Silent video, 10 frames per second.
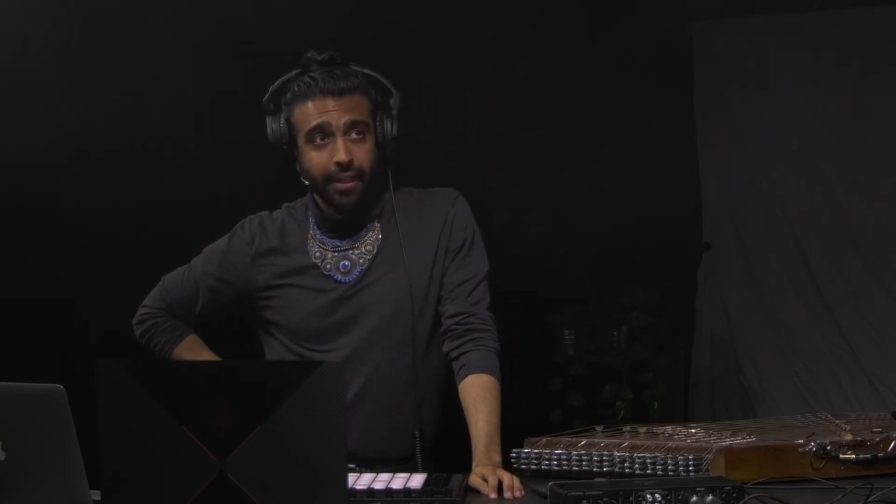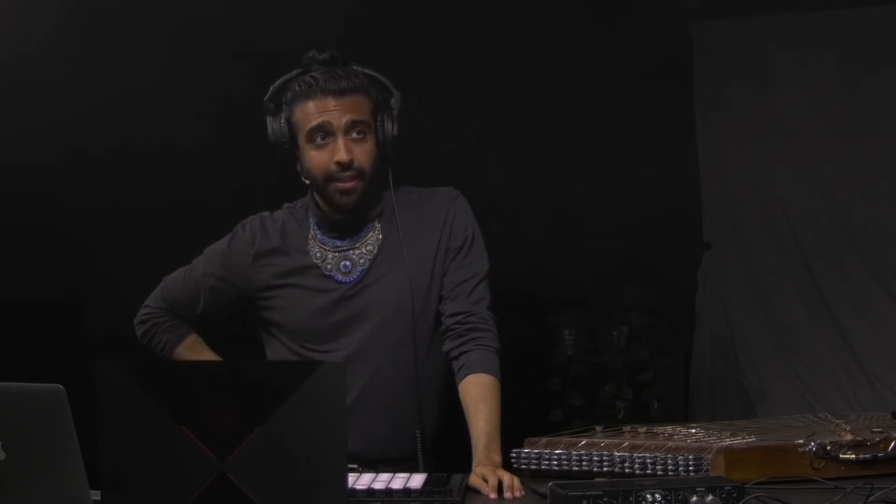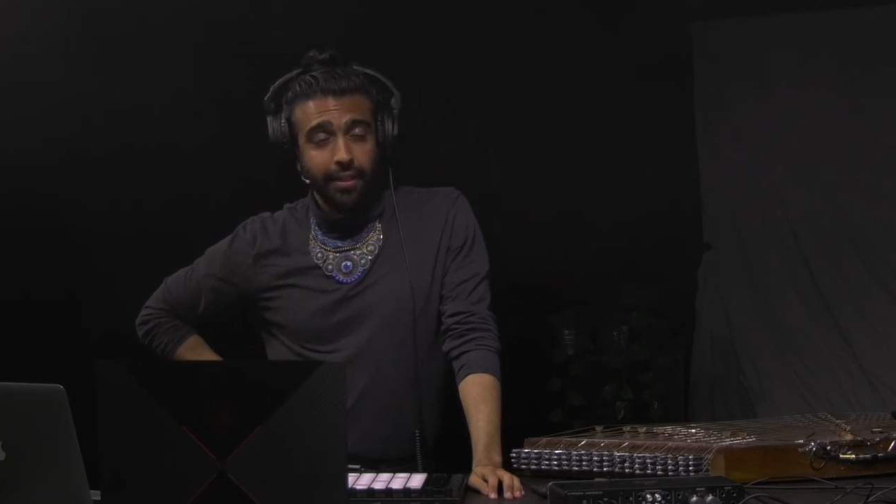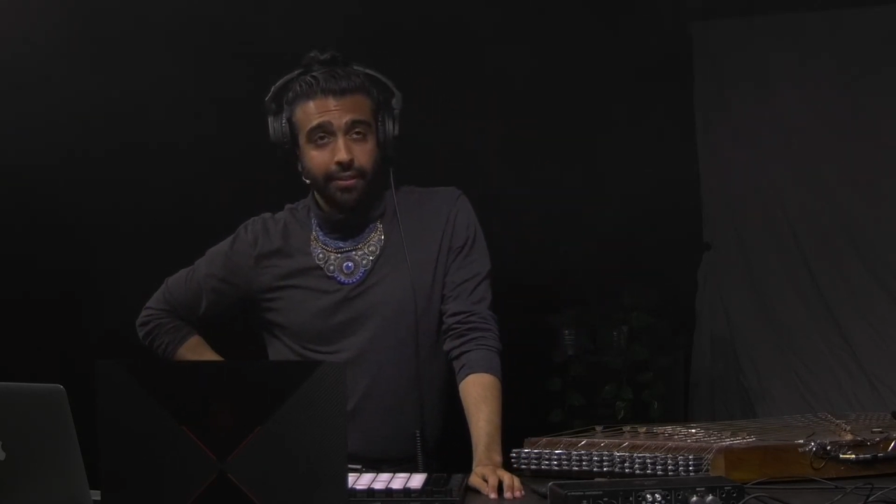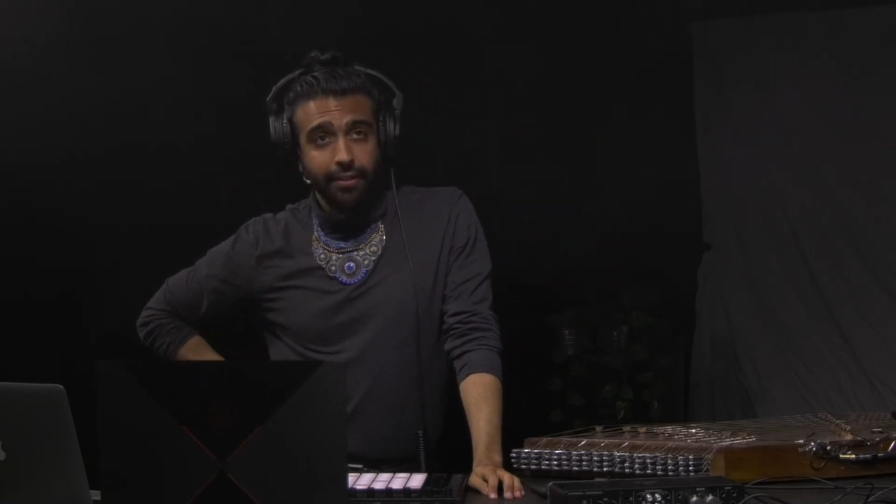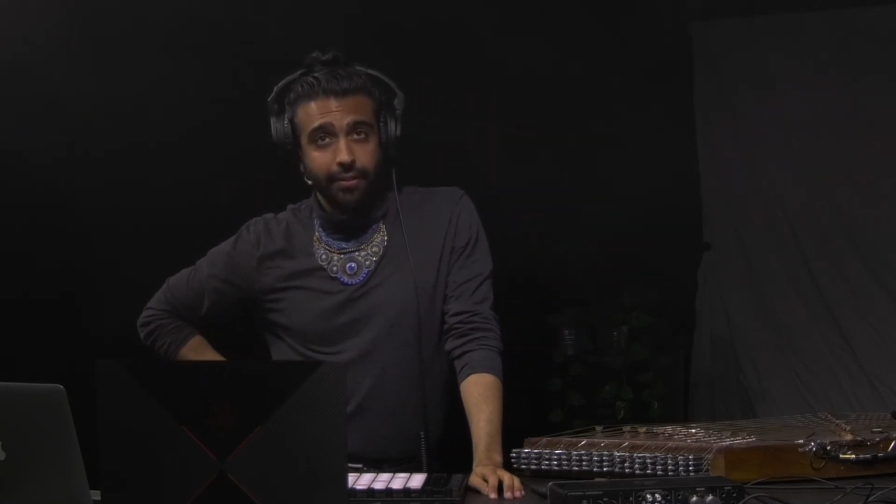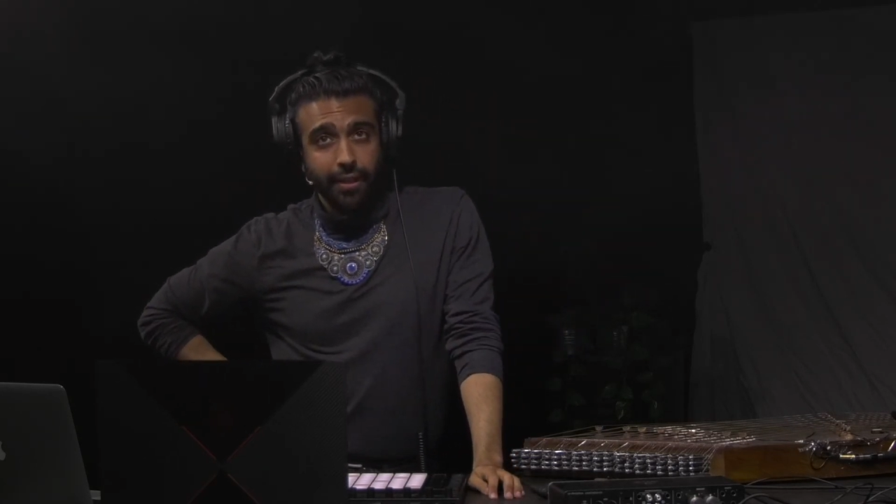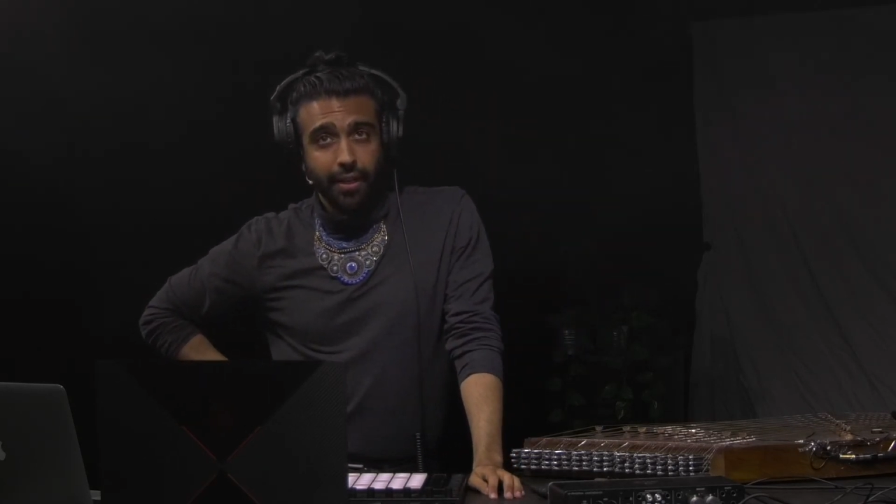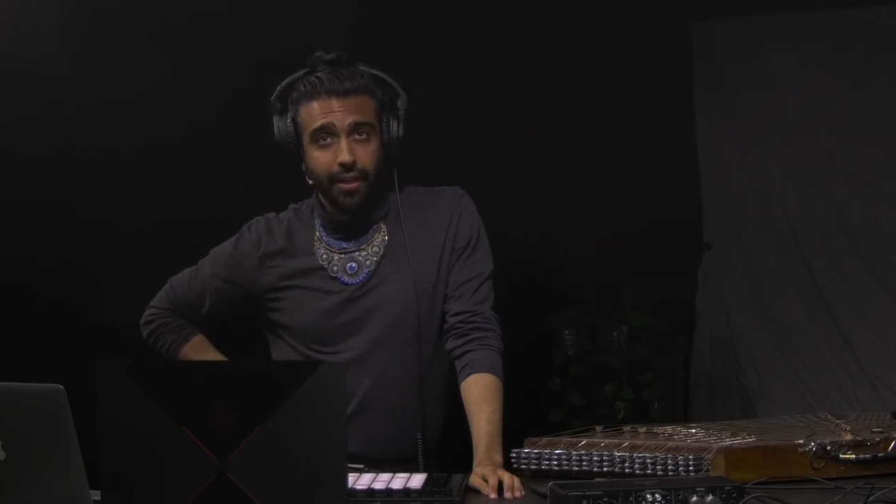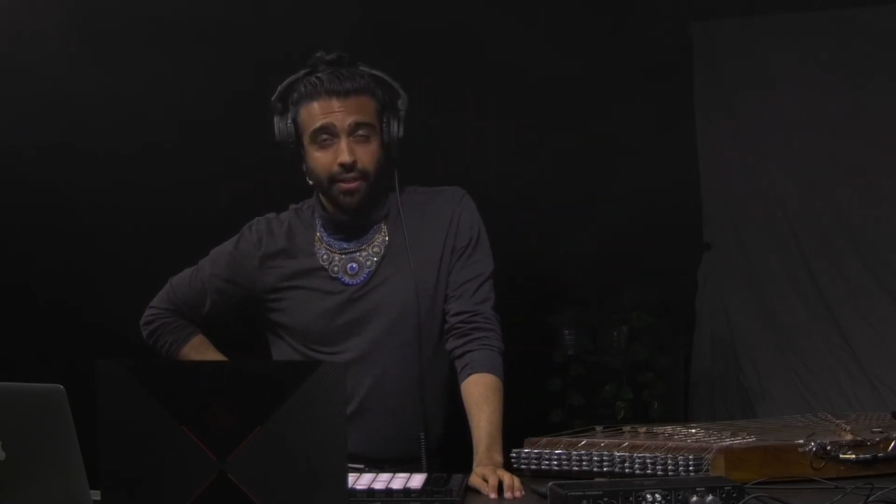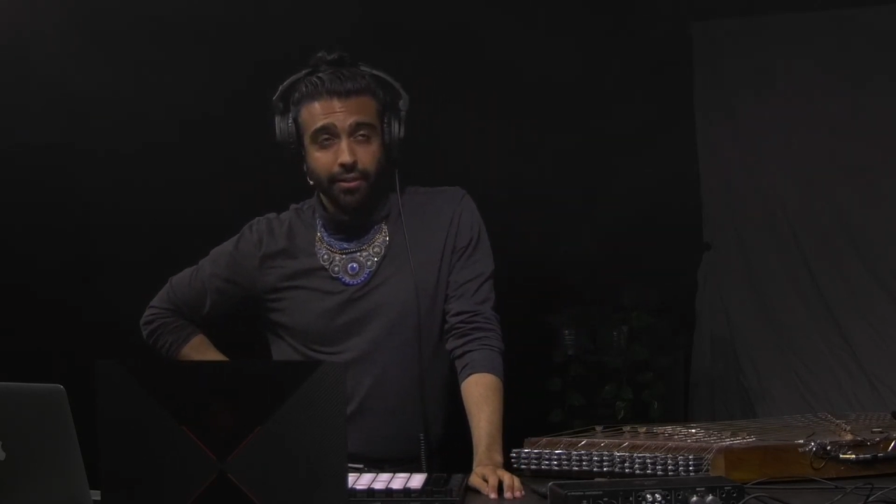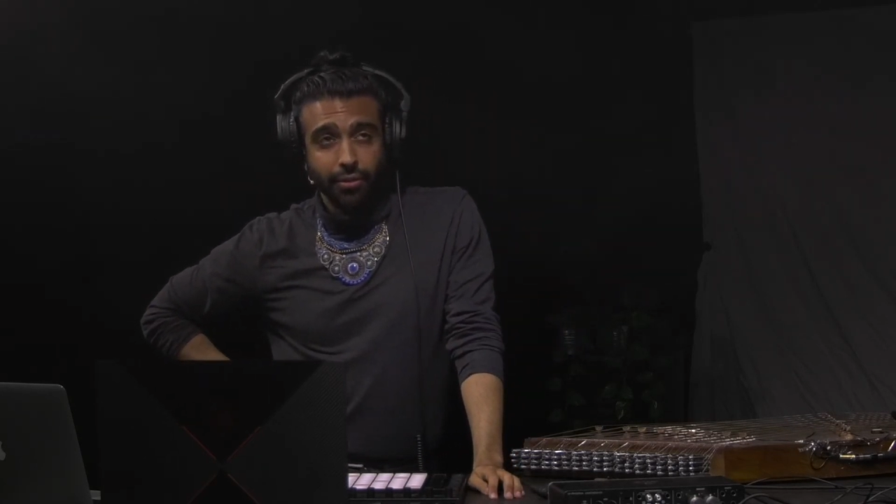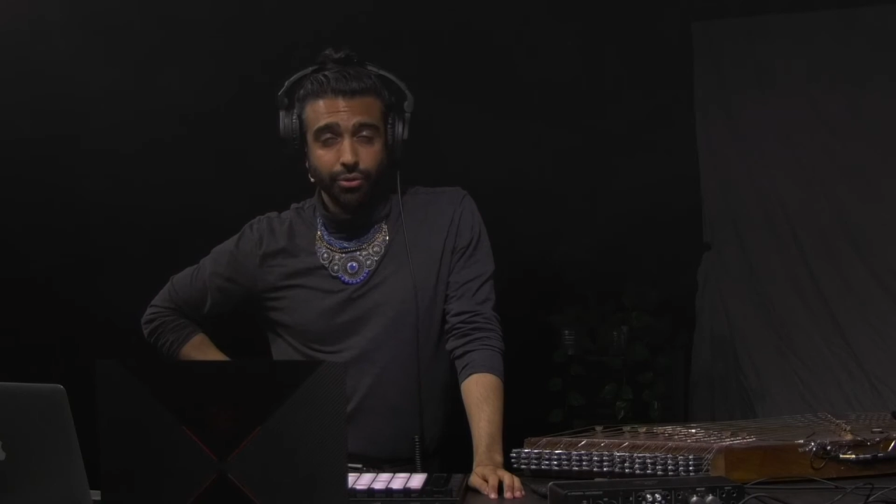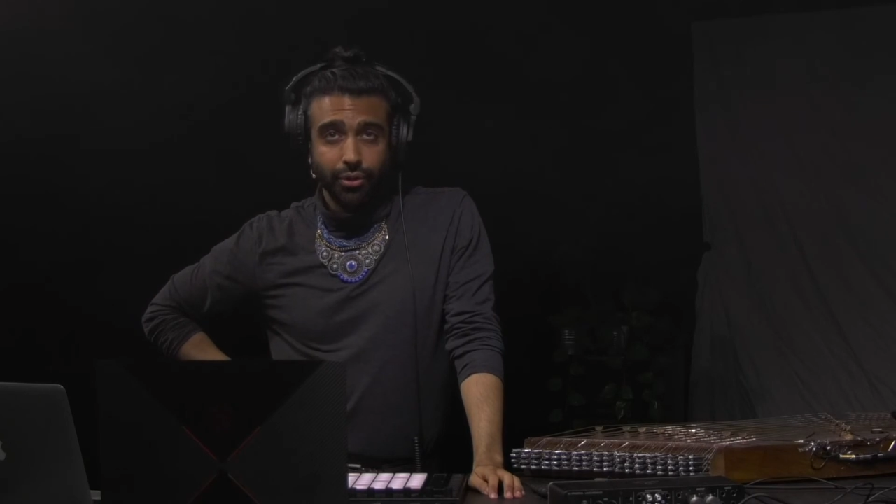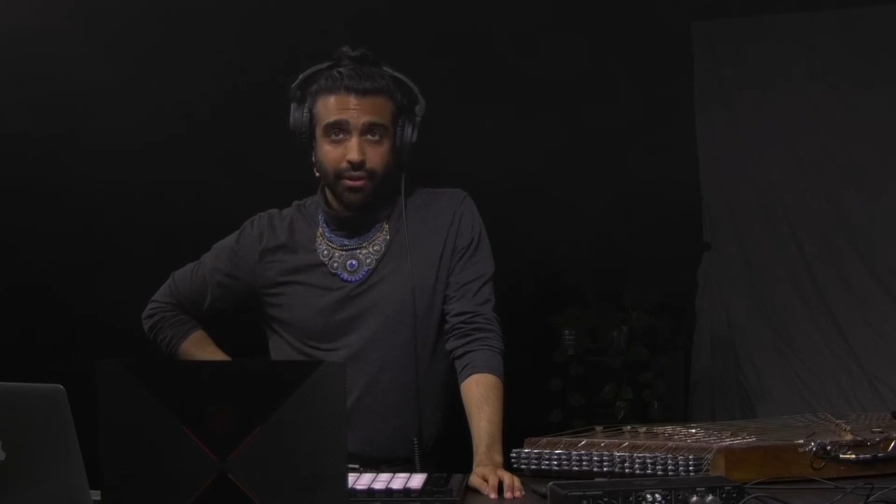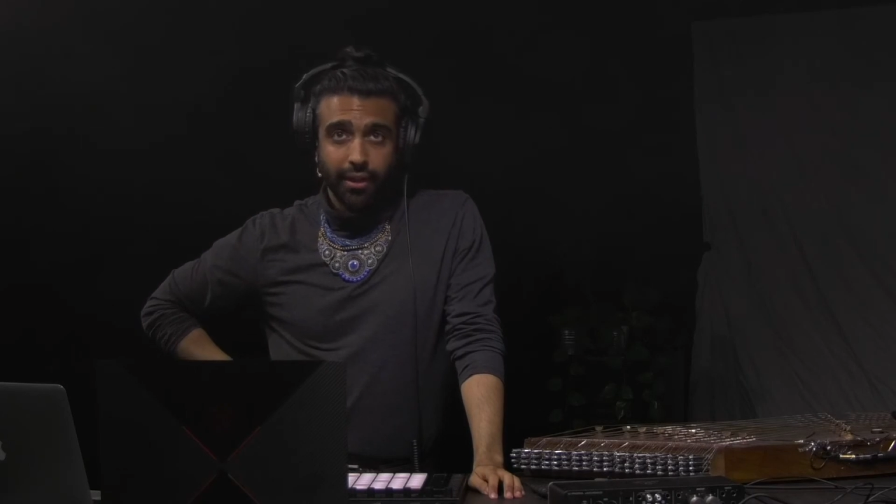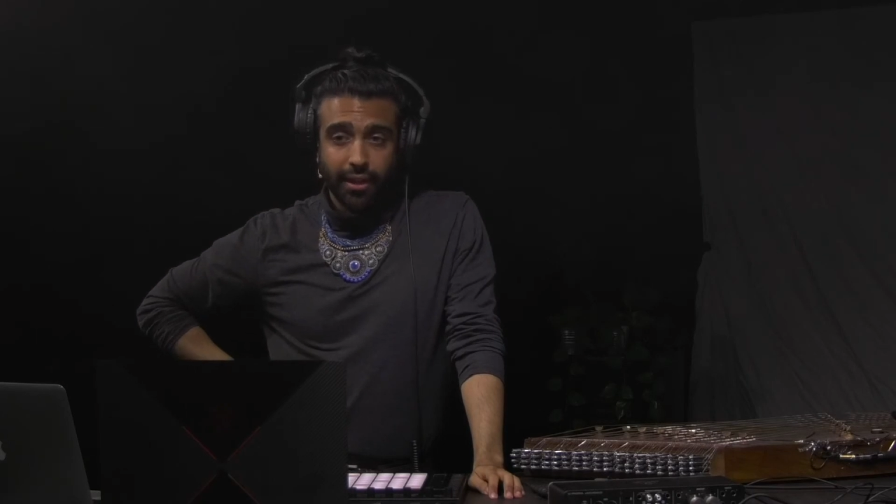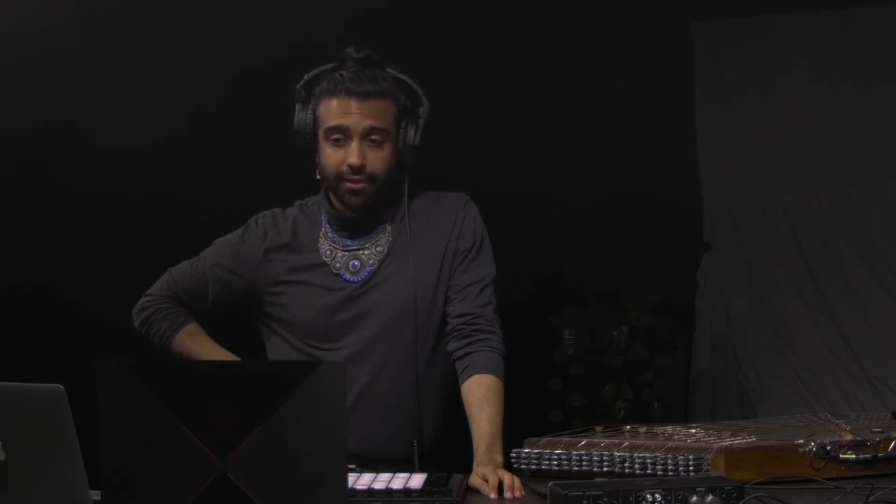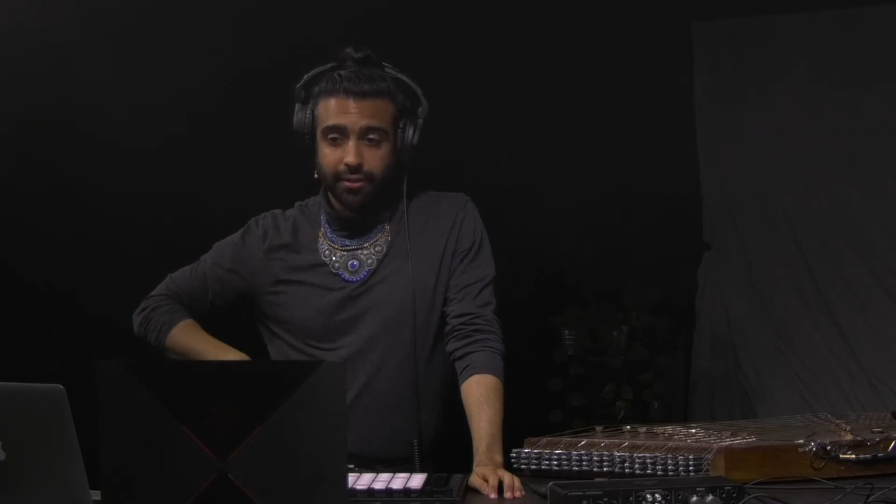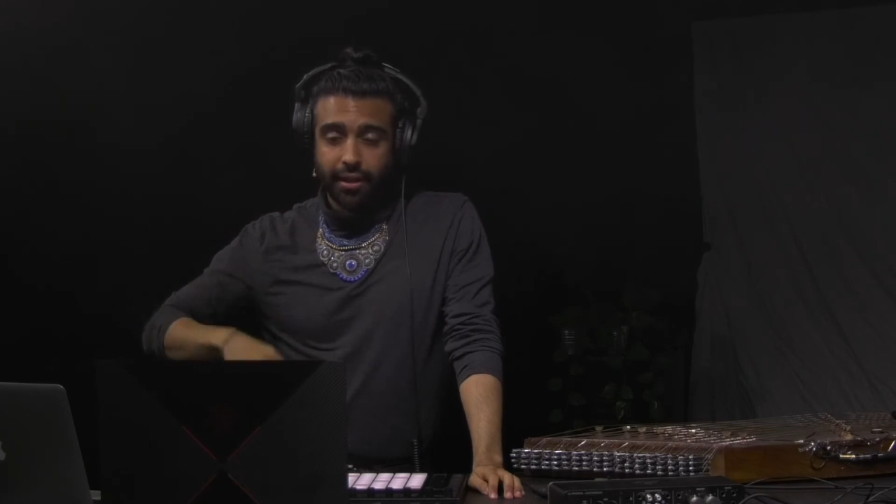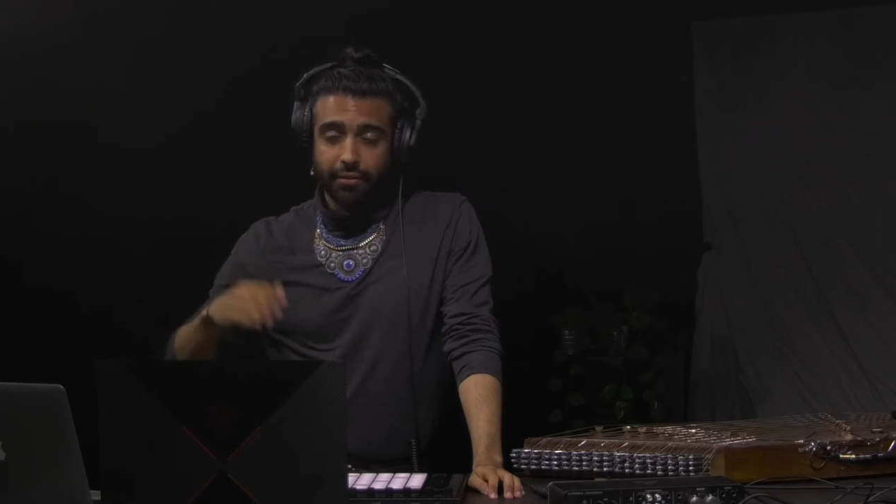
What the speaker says: it's usually it's